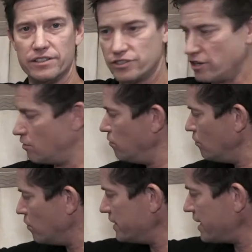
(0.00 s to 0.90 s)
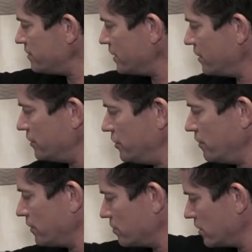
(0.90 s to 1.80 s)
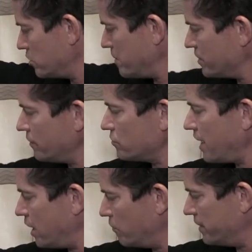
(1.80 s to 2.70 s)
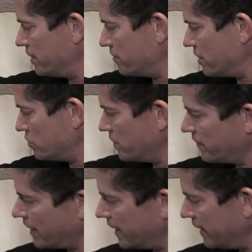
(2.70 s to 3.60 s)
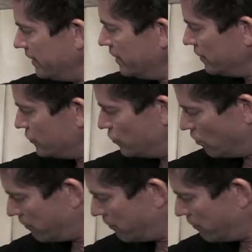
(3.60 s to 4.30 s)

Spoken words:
So one nice thing you can do in those, especially those high windows, is we've got a dual